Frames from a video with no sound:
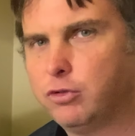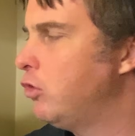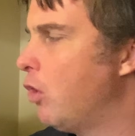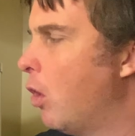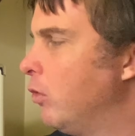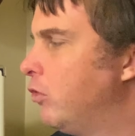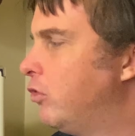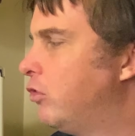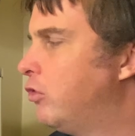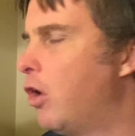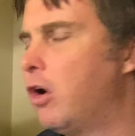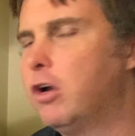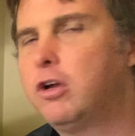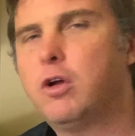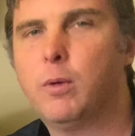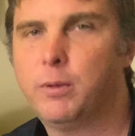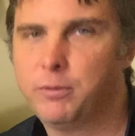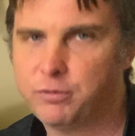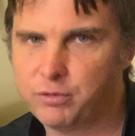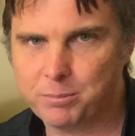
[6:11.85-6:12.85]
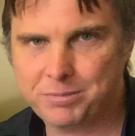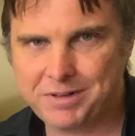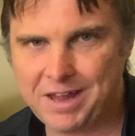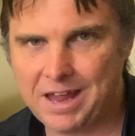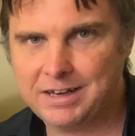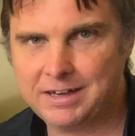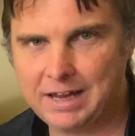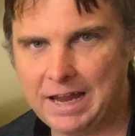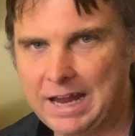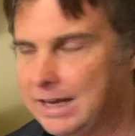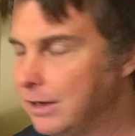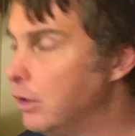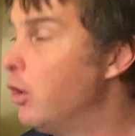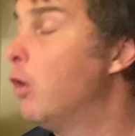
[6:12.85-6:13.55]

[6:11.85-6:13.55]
Don't start going from 10 to 8,